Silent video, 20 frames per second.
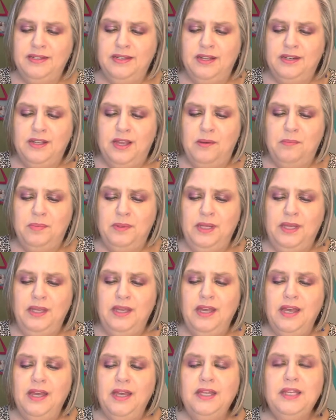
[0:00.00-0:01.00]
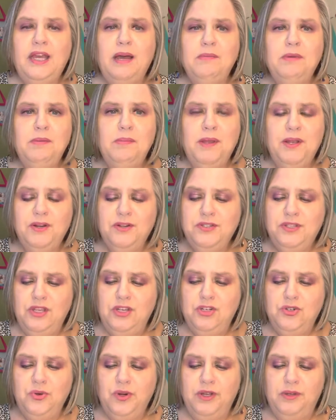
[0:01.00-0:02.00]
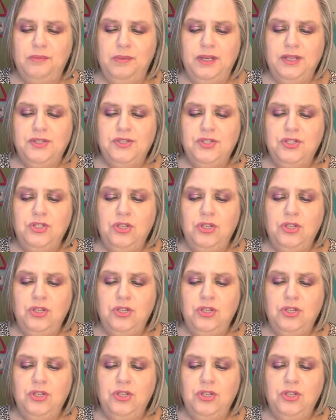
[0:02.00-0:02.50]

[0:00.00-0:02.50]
nut company, gummy bears and trail mix.